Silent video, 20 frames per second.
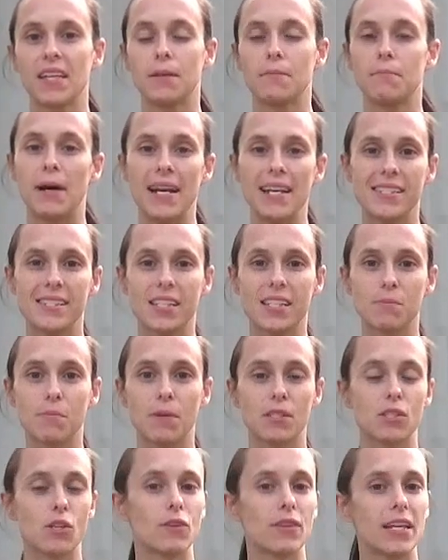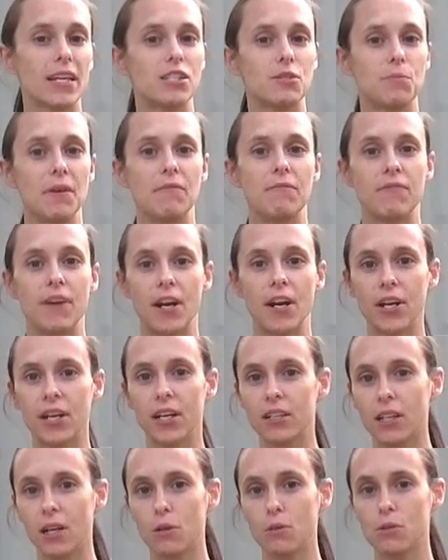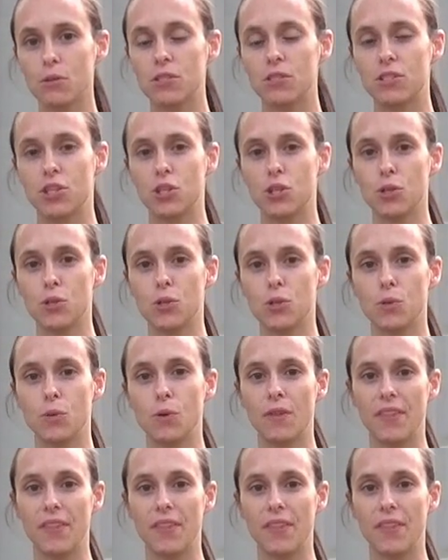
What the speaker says: By 6 months old, they should be very close to